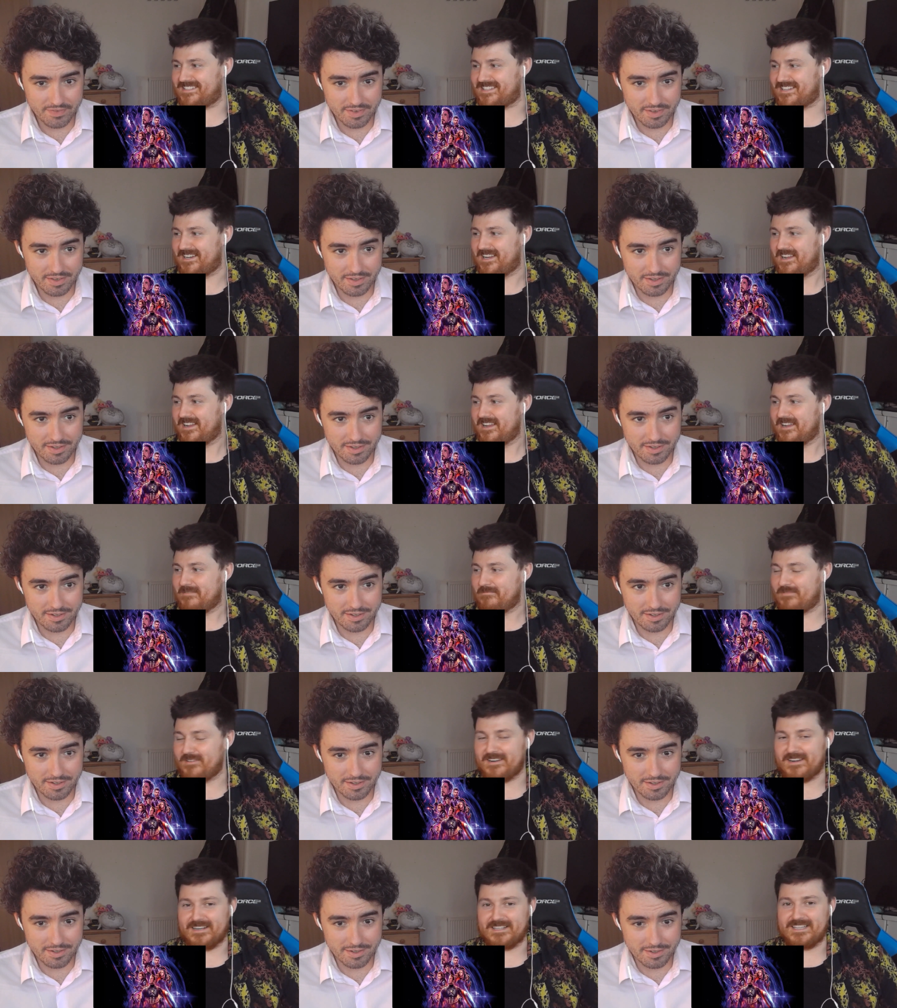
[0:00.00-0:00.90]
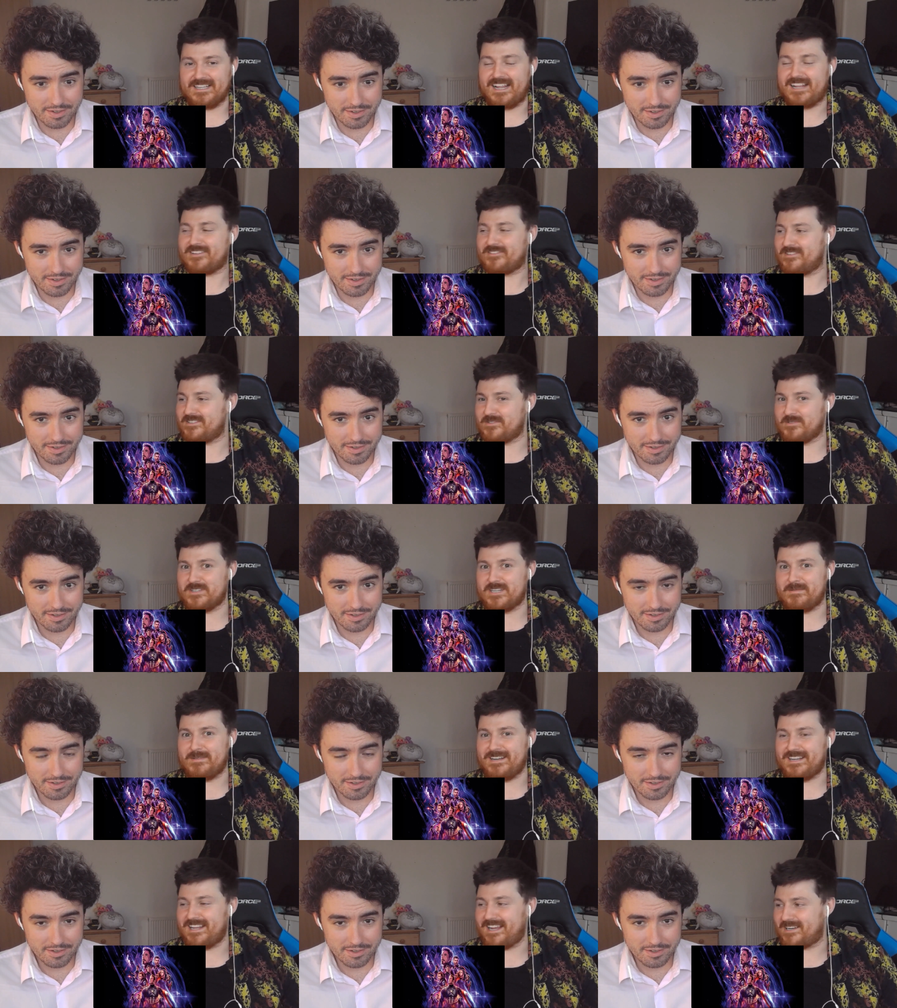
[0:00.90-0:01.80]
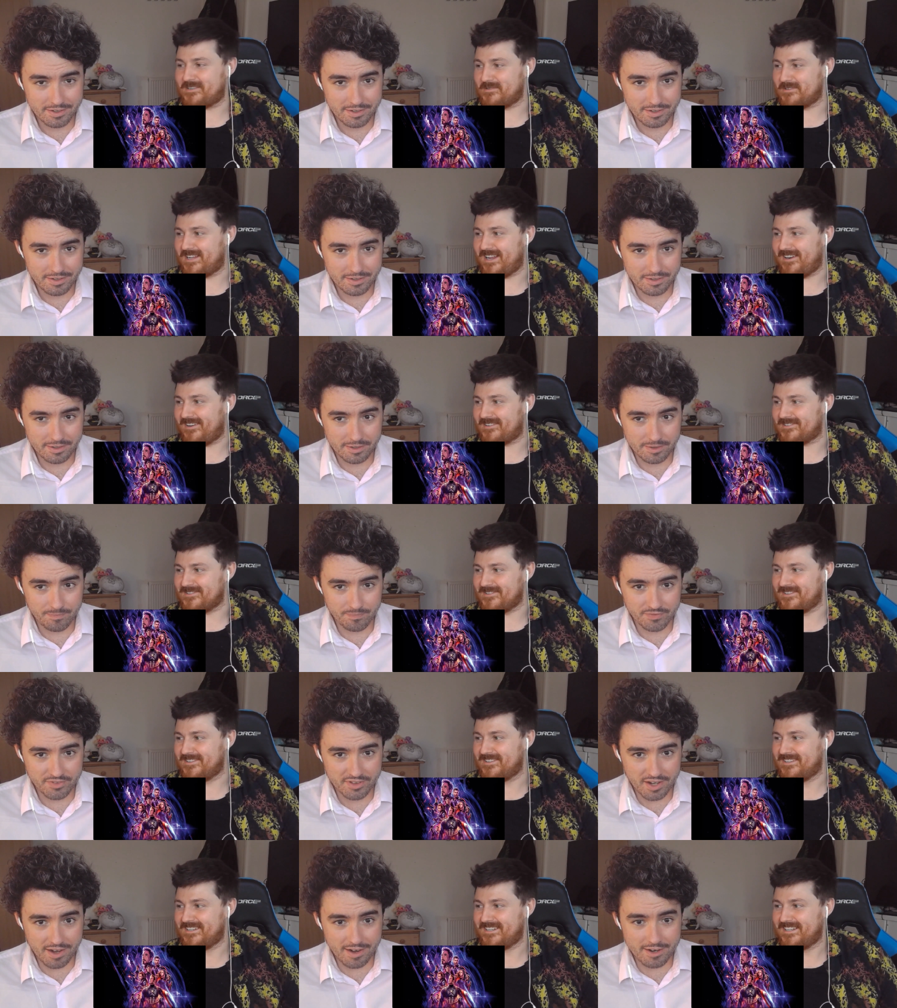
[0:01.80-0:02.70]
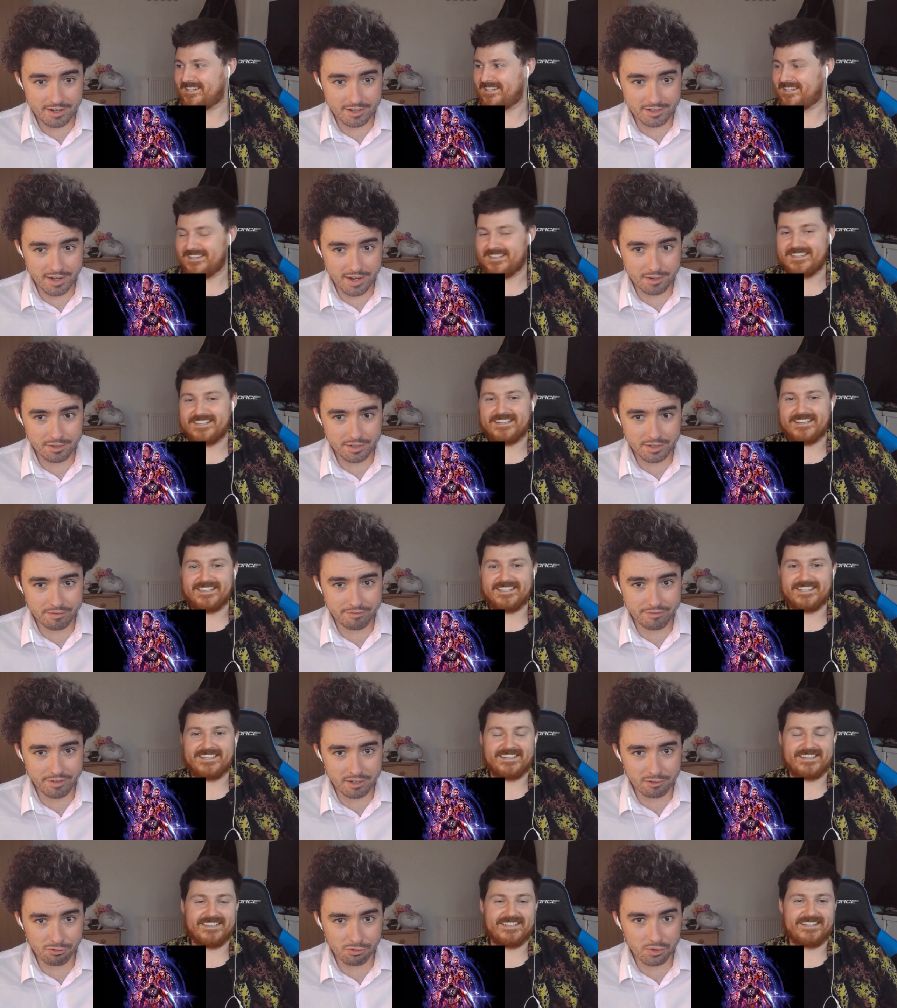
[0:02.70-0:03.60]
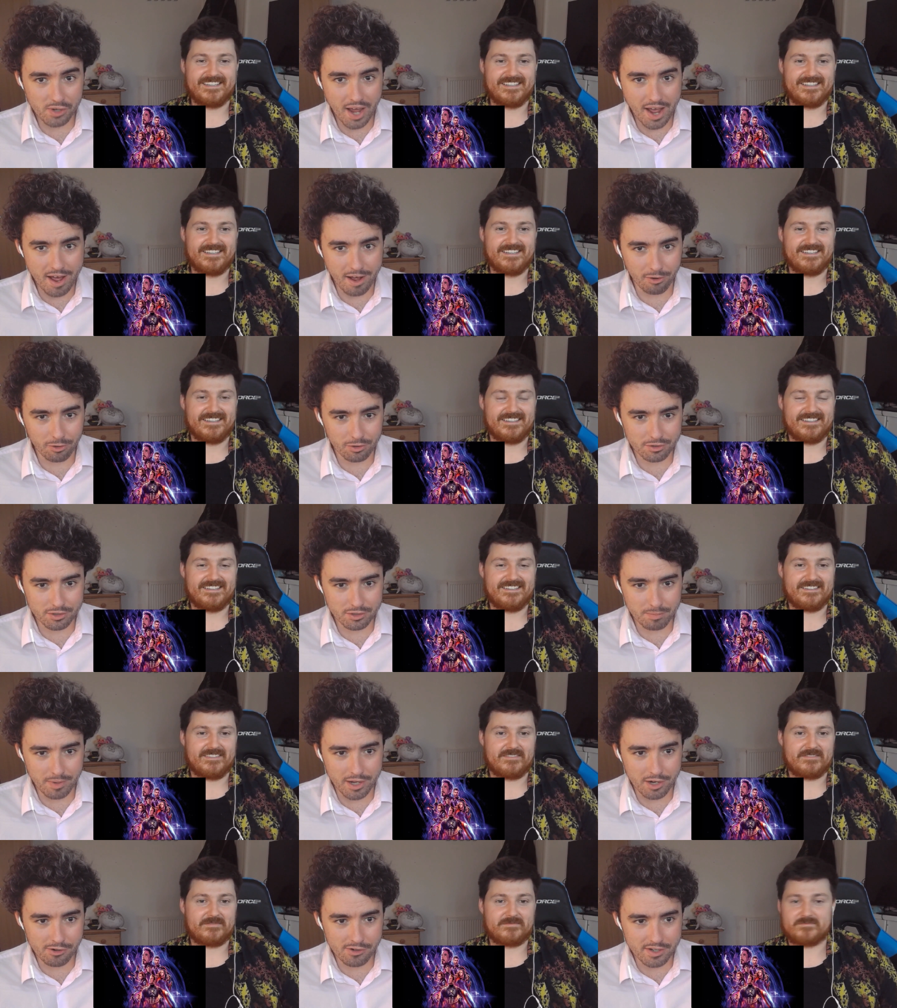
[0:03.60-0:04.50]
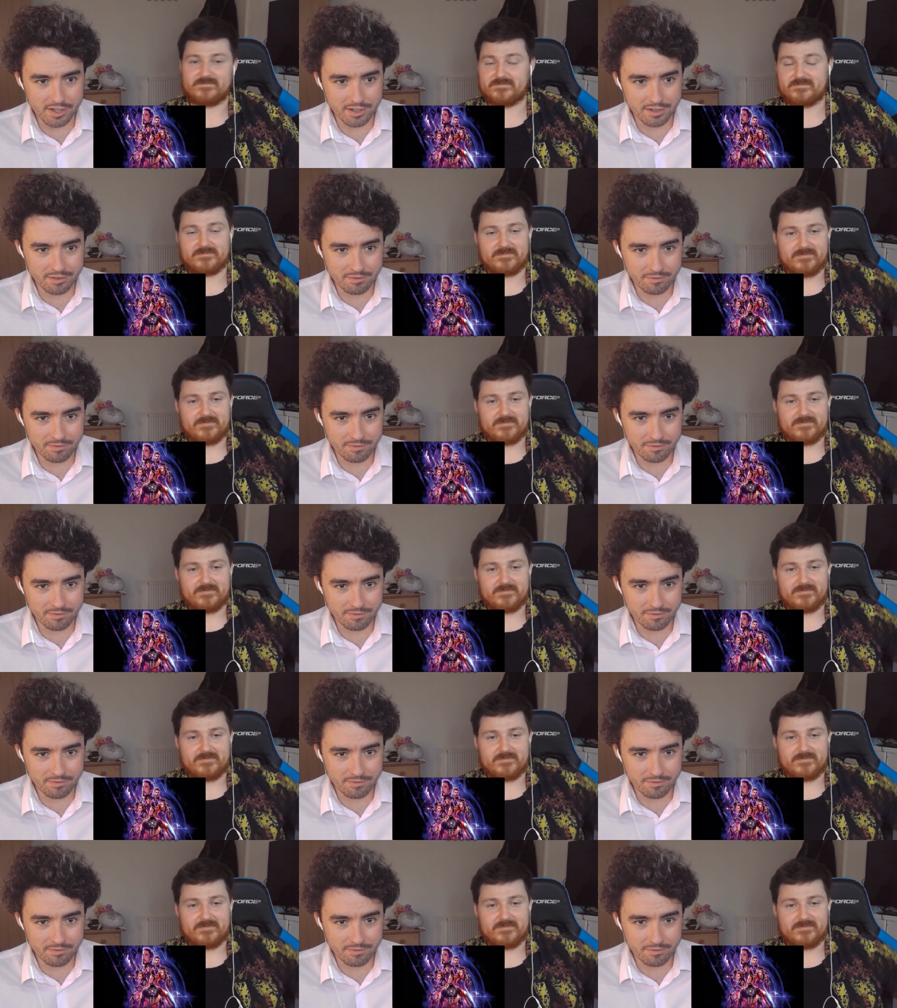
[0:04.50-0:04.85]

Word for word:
Speaker 1: in the actress, or do you mean the actual character?
Speaker 2: Character. How did she figure all that out just by looking?